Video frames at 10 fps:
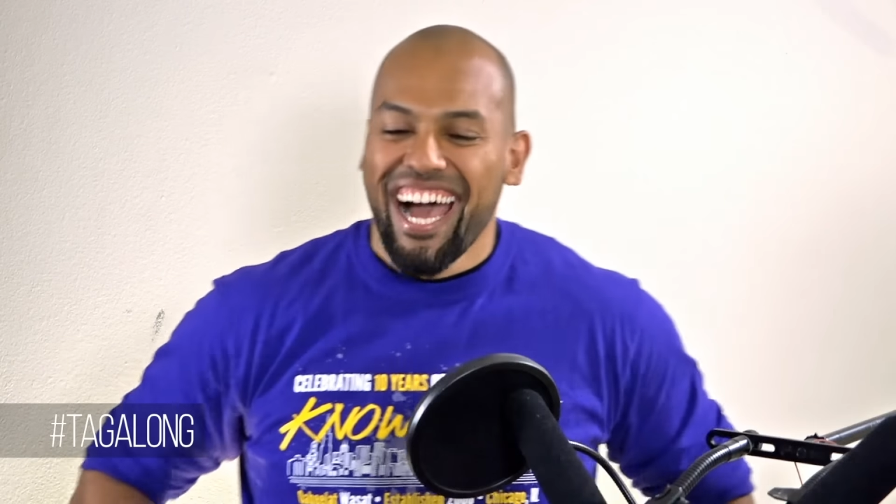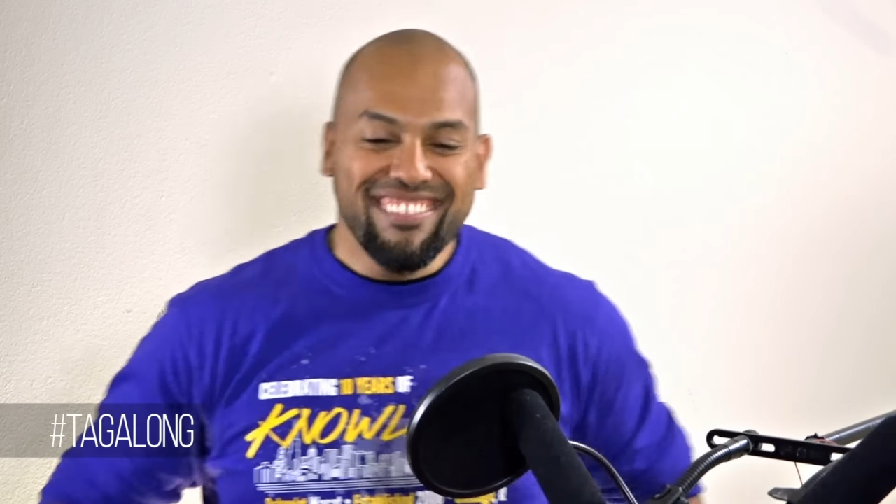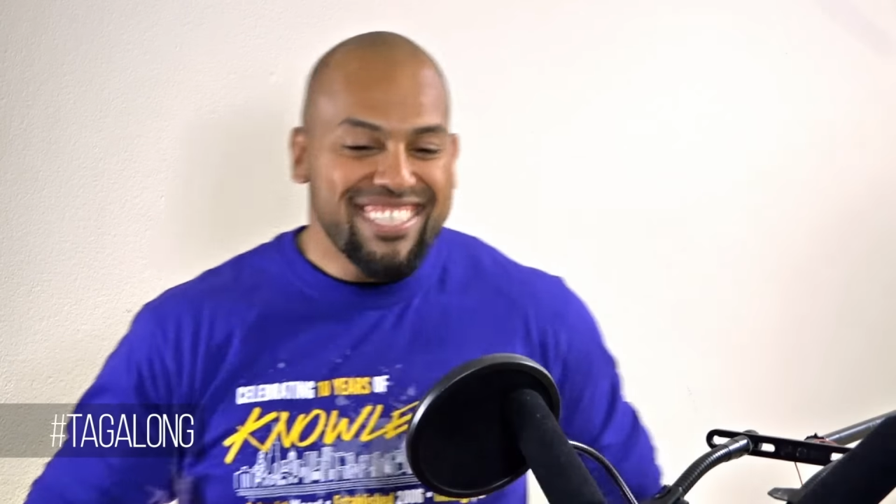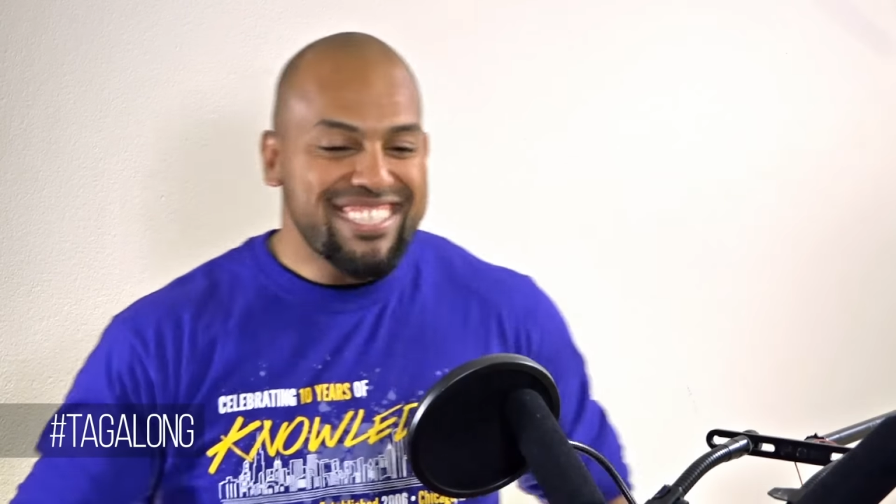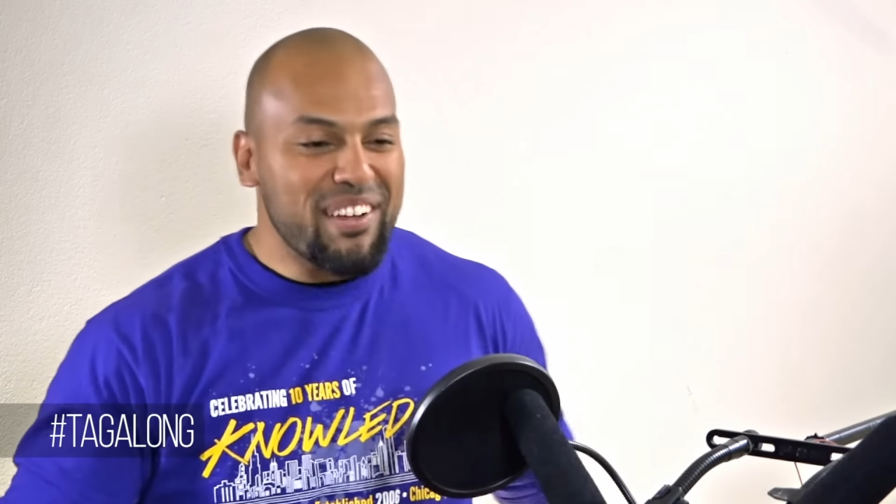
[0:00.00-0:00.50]

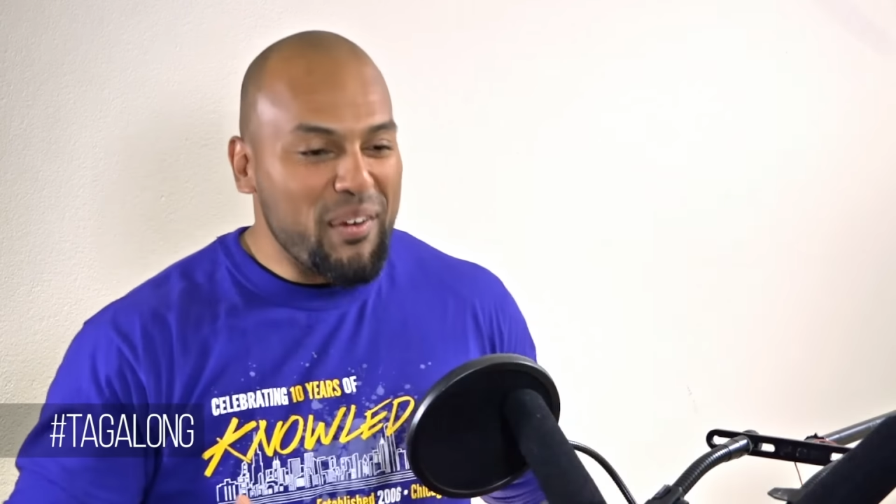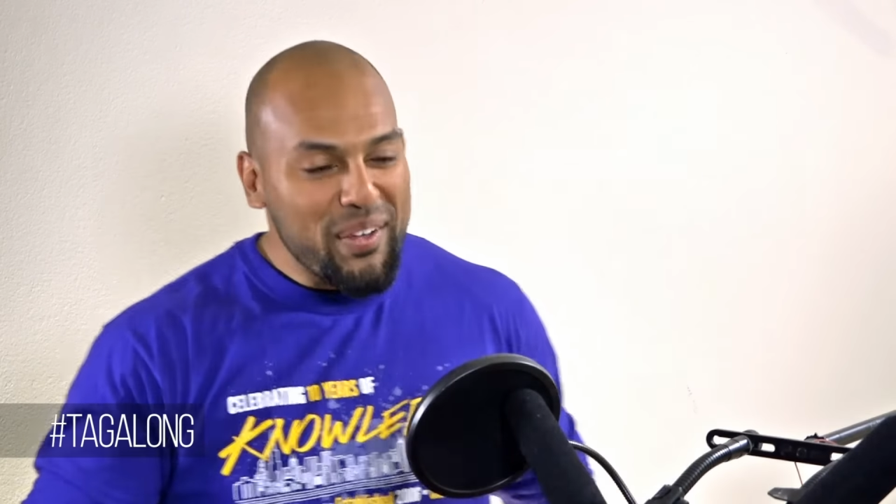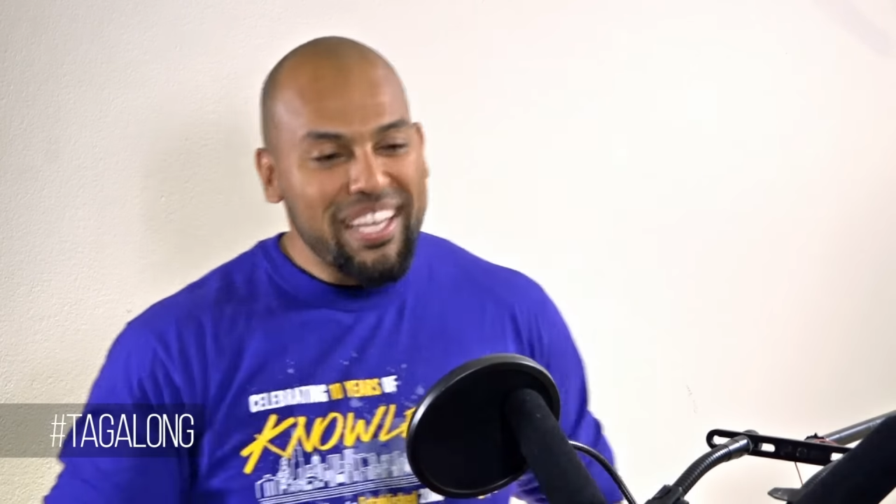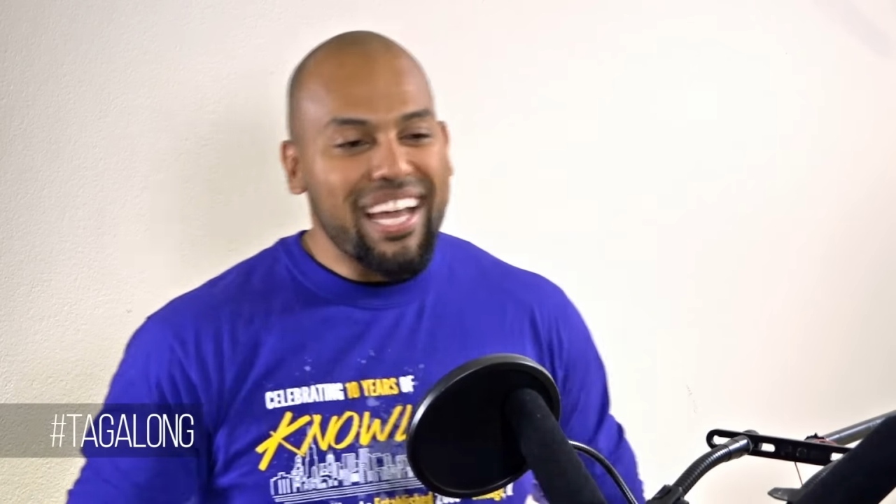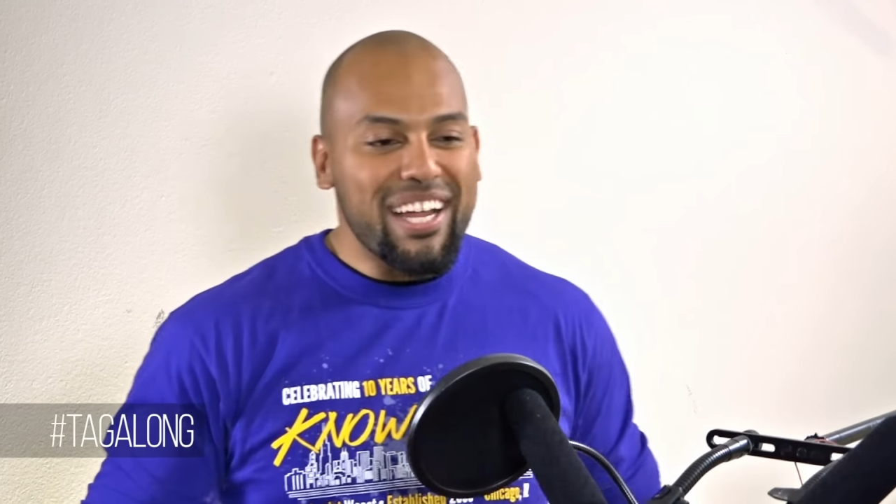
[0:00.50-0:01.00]
I'm just saying,
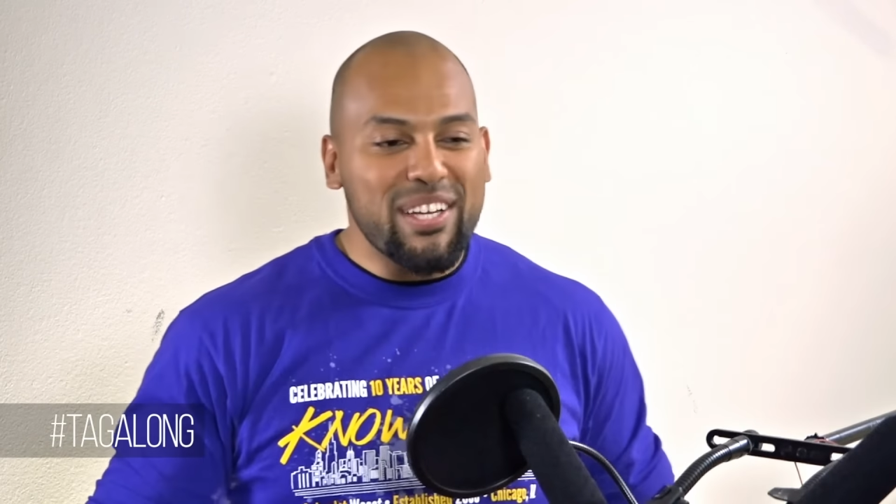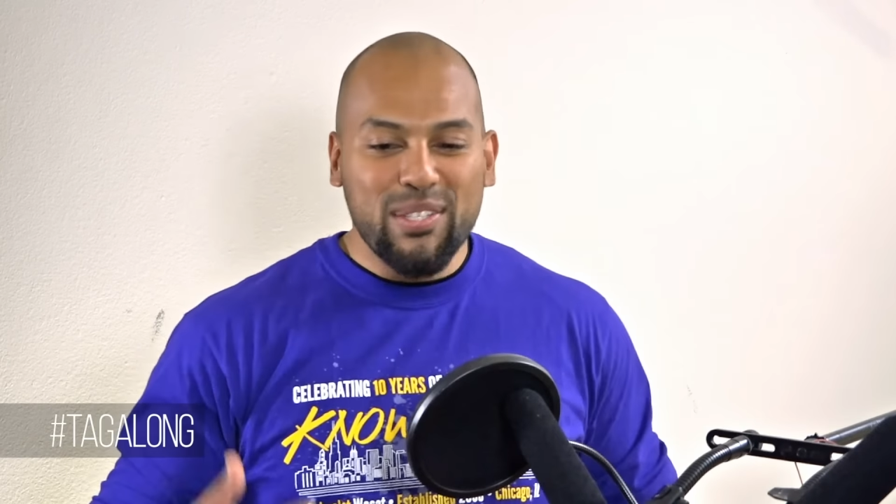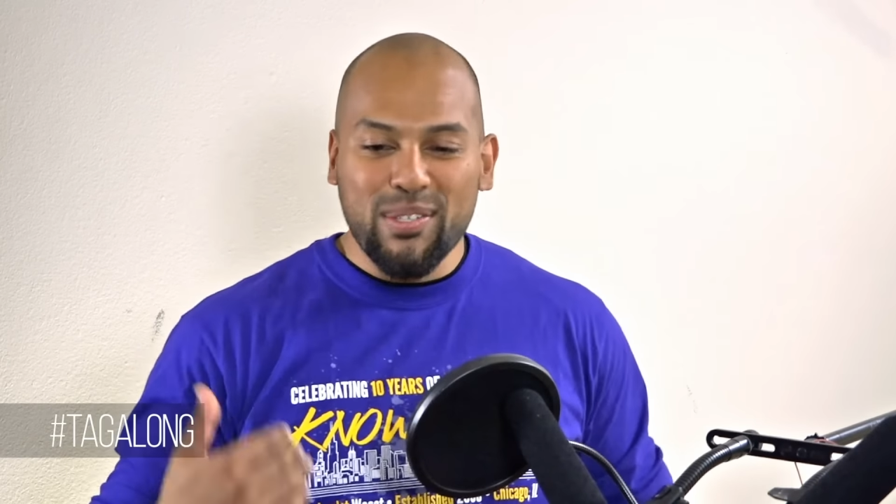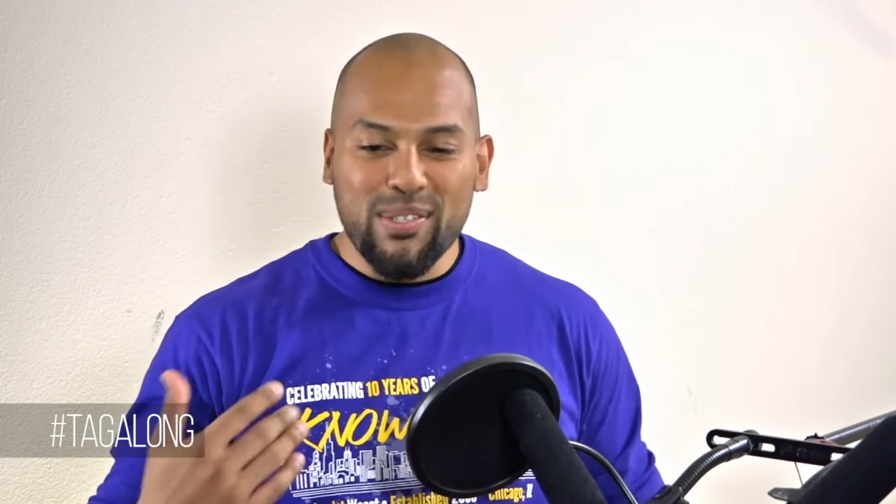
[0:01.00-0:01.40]
all you gotta do